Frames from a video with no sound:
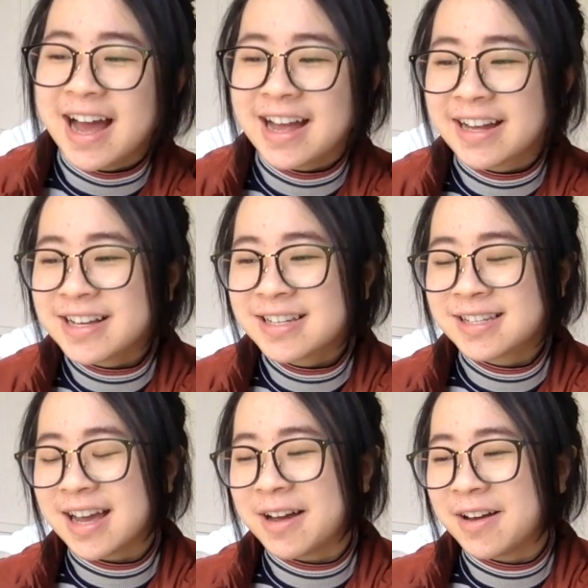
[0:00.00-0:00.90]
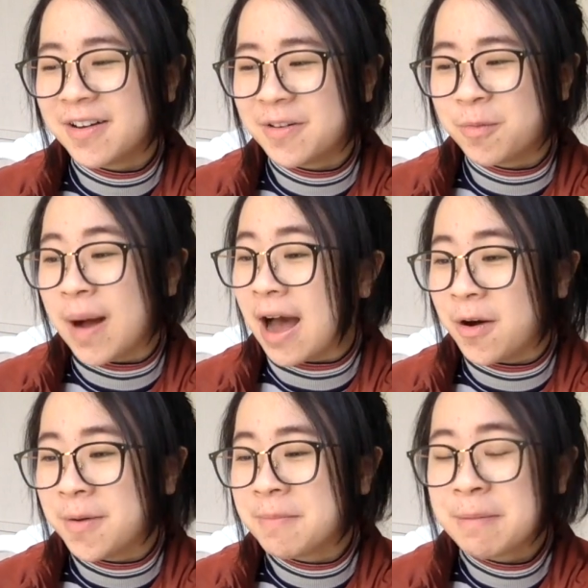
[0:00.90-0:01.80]
I guess,
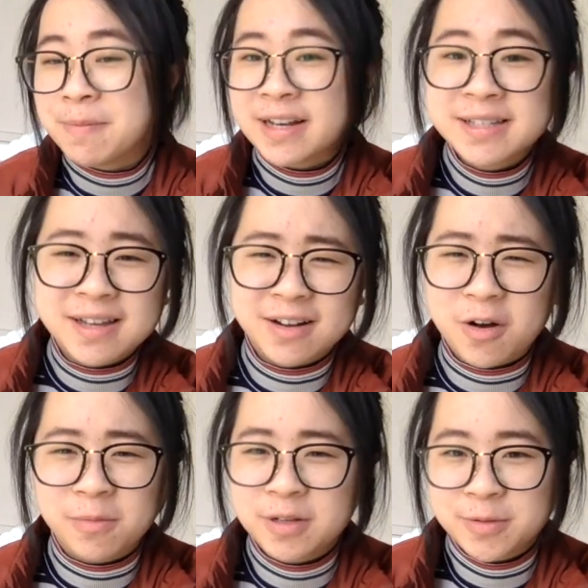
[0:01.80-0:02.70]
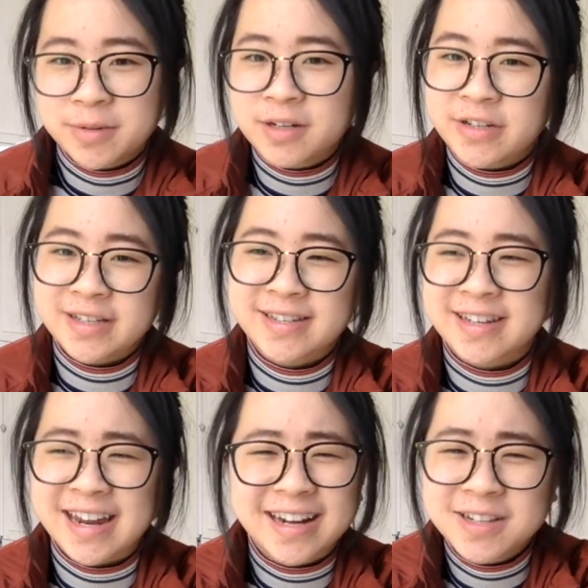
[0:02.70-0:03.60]
wow, my biggest accomplishment is just
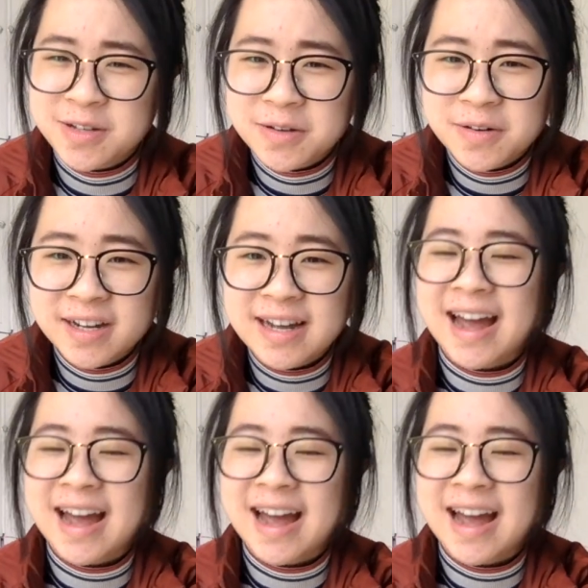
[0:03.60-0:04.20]
getting into uni.